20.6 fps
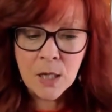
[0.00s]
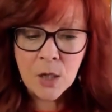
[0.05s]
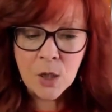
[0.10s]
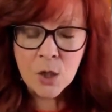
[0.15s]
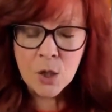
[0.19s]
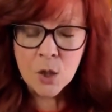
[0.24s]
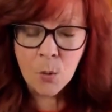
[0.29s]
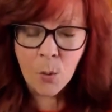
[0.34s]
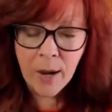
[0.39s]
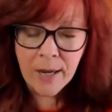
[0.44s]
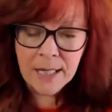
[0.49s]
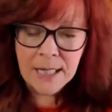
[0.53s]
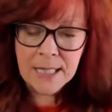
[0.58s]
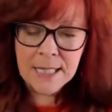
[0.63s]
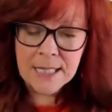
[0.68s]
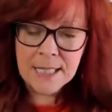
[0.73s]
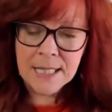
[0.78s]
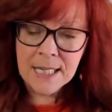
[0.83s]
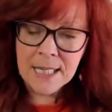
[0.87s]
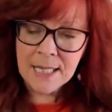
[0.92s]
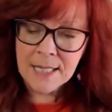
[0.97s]
so I can
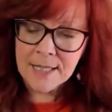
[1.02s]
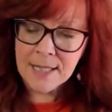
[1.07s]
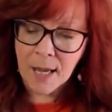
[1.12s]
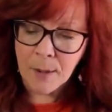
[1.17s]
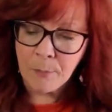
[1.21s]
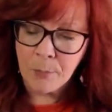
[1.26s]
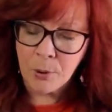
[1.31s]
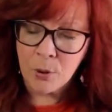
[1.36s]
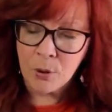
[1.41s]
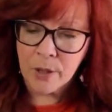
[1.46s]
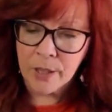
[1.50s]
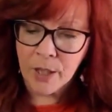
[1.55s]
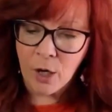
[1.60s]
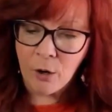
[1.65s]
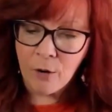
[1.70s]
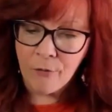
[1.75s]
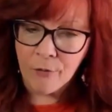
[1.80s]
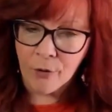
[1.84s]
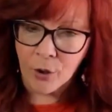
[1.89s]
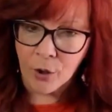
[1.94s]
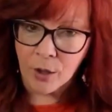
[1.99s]
see as I pull it
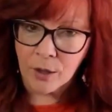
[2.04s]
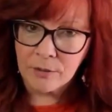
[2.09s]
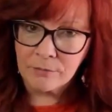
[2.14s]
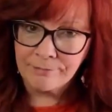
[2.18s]
over.